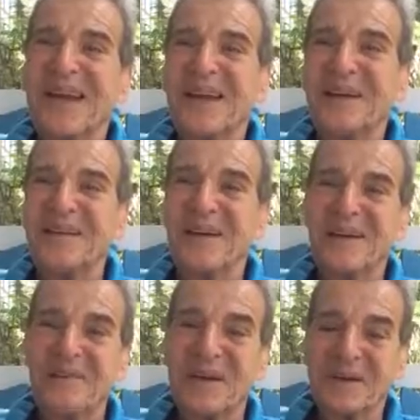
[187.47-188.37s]

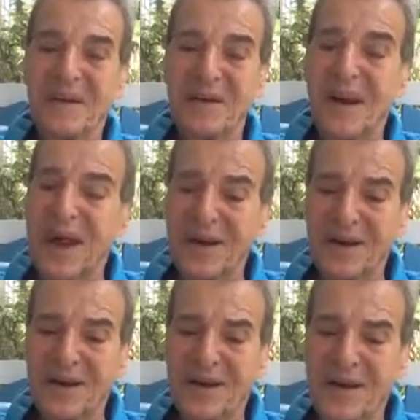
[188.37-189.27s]
in Indiana,
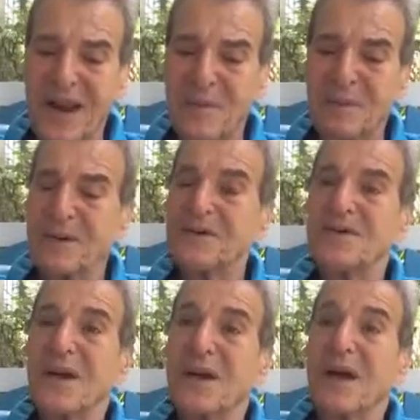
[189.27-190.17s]
in Indianapolis.